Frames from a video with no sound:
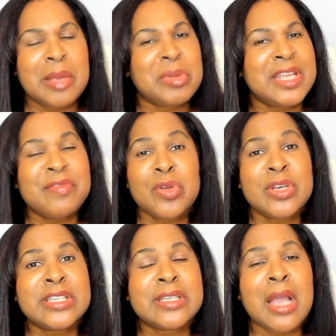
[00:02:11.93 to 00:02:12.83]
But even though
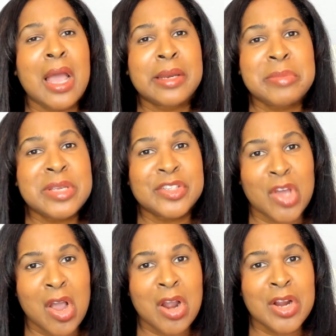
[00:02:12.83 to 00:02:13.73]
this economy is
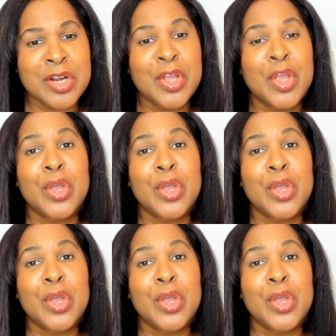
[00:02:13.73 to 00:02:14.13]
hard,